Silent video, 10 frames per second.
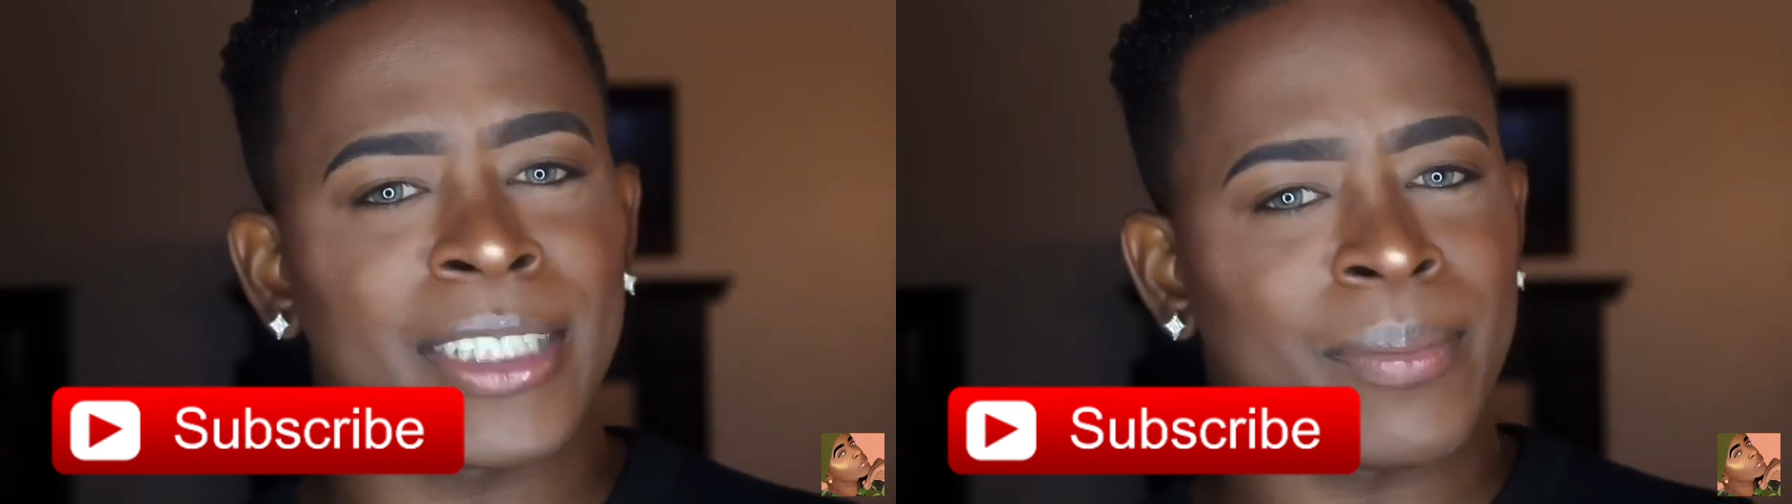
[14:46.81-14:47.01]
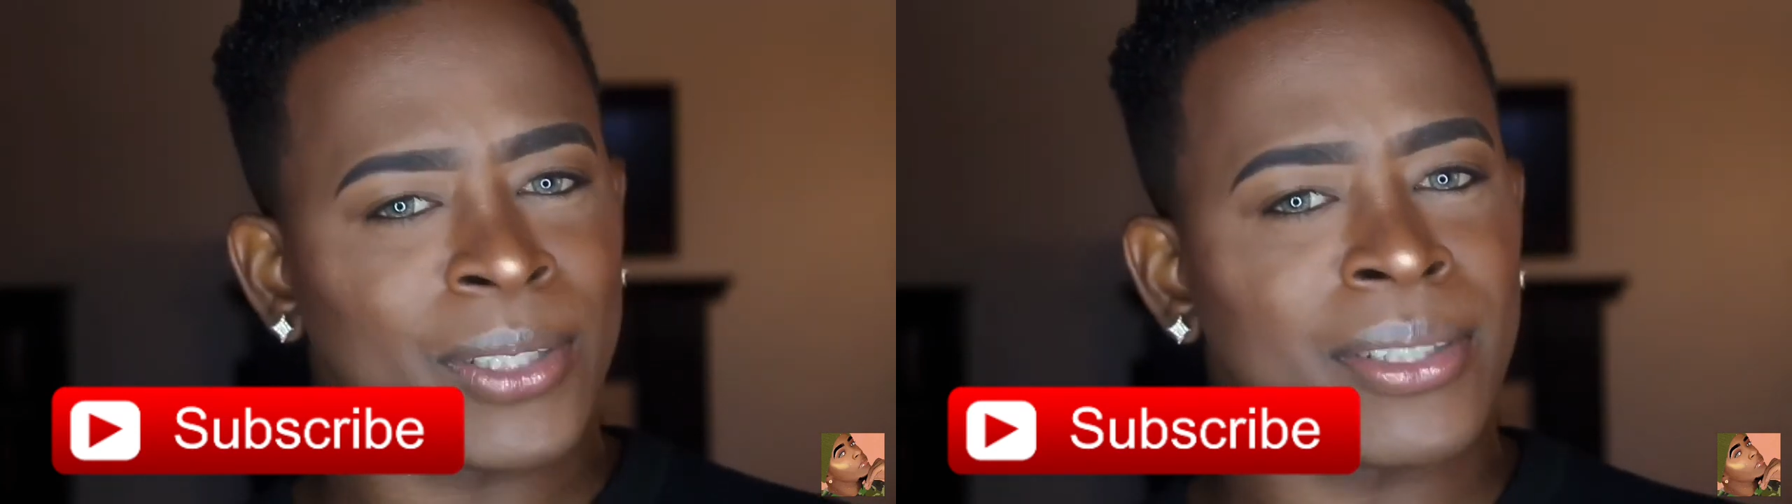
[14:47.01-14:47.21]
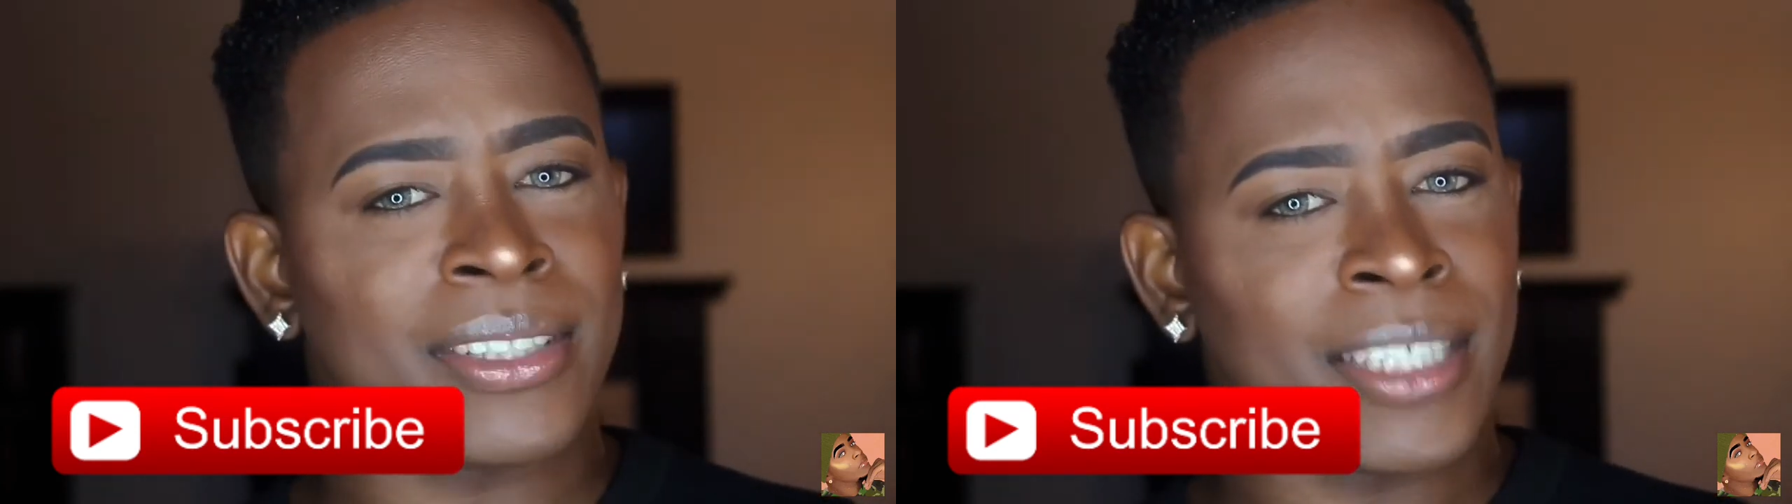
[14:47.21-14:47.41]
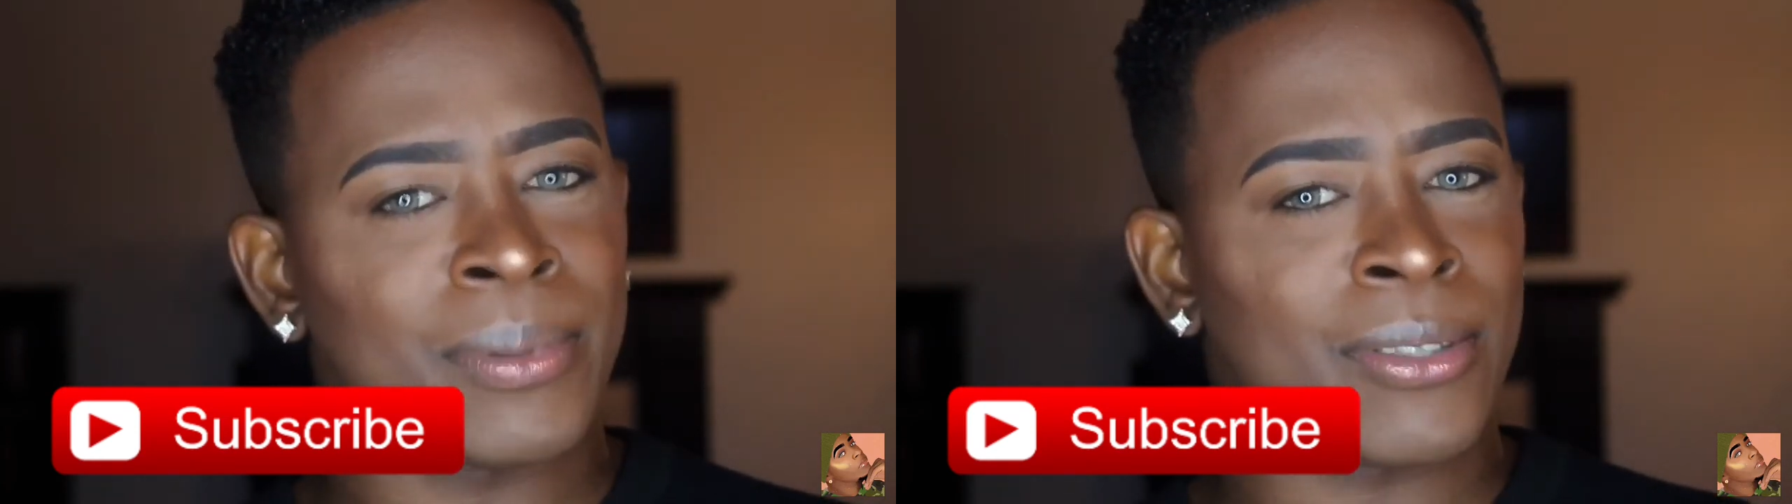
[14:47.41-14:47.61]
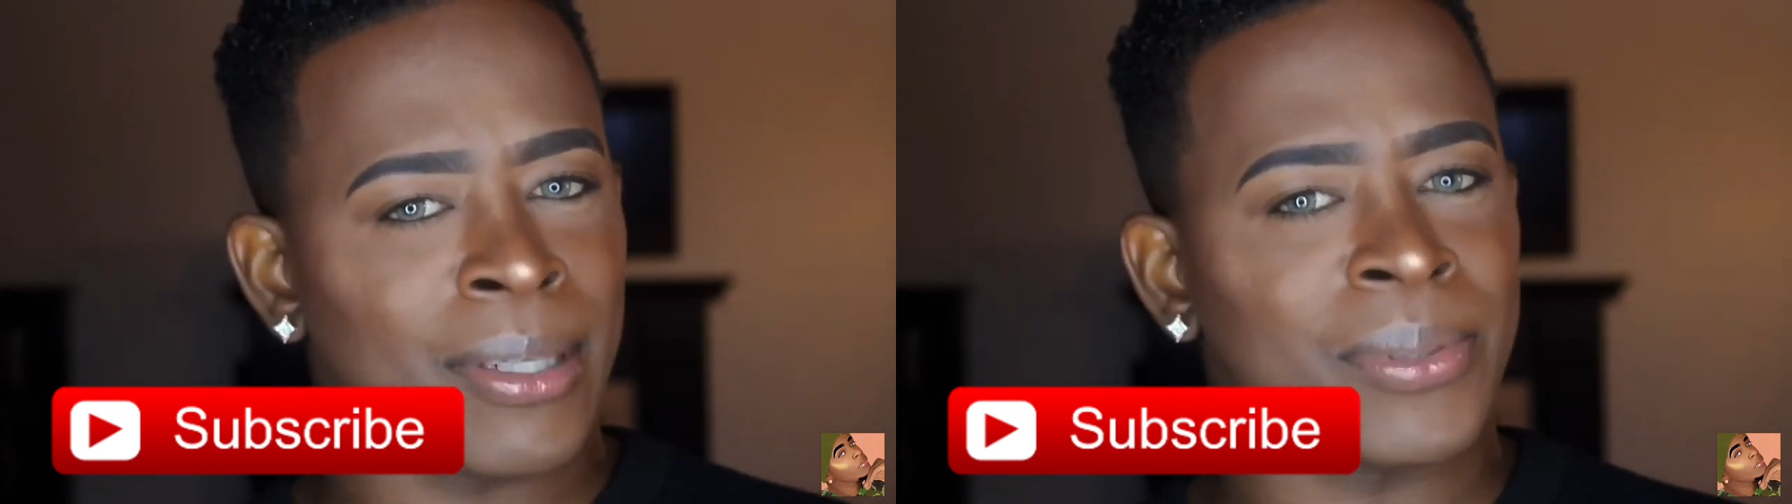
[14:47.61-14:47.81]

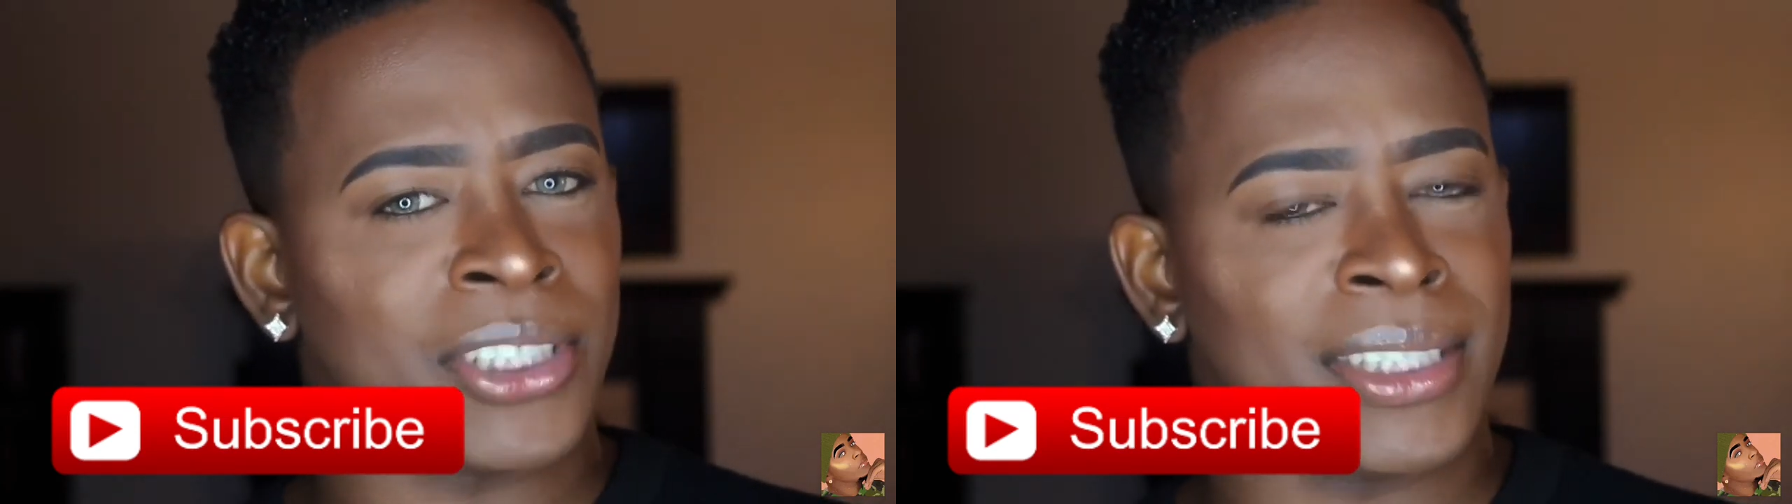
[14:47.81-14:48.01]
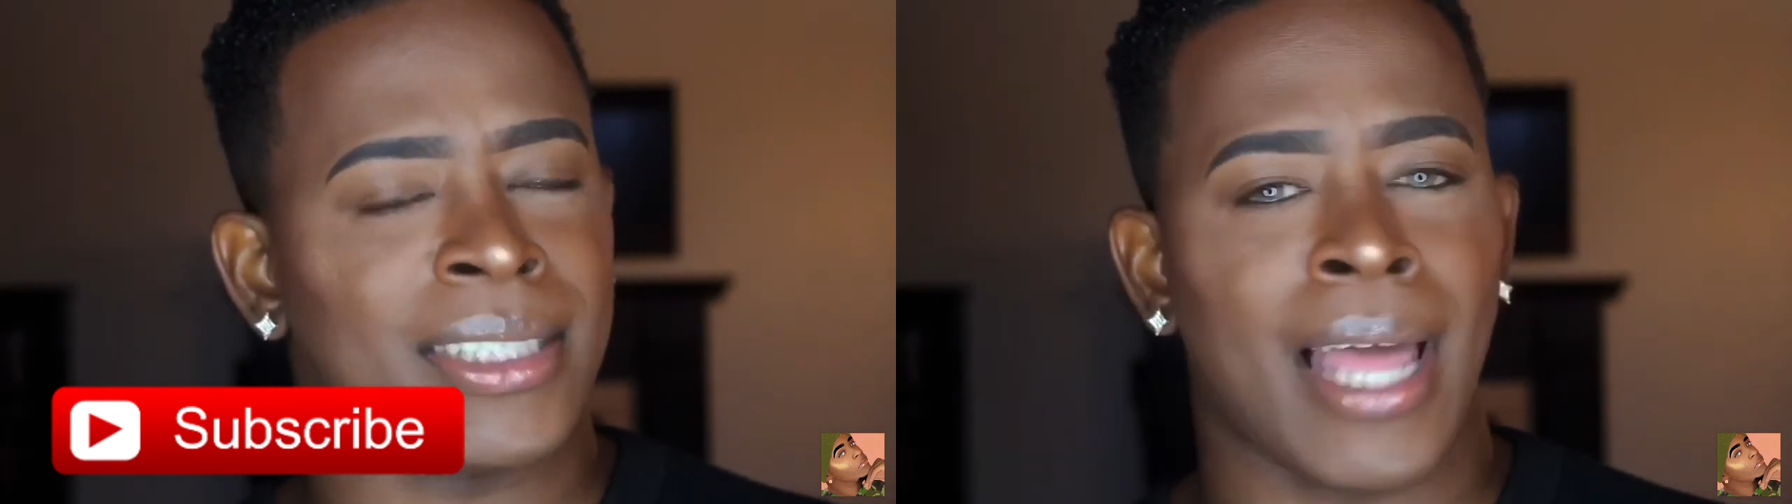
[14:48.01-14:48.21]
subscriptions,